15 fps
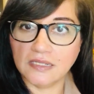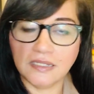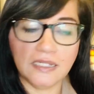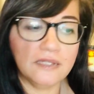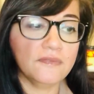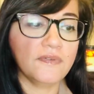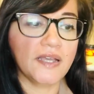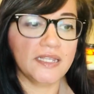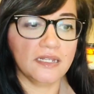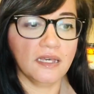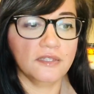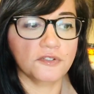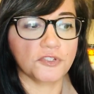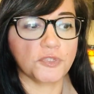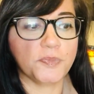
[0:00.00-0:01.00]
invite
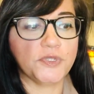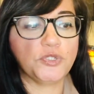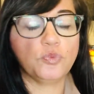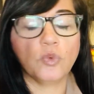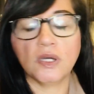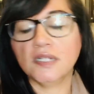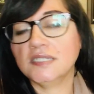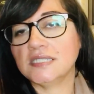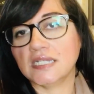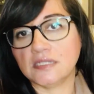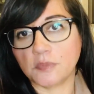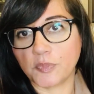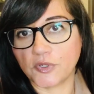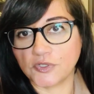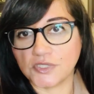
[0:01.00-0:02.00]
others, but you want to send a
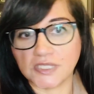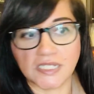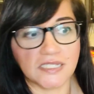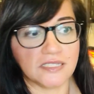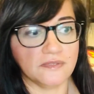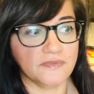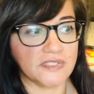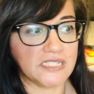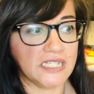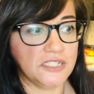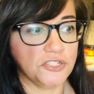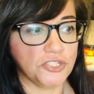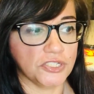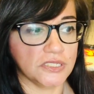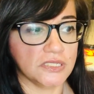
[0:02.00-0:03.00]
personalized
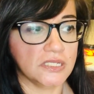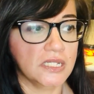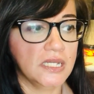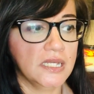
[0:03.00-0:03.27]
invitation.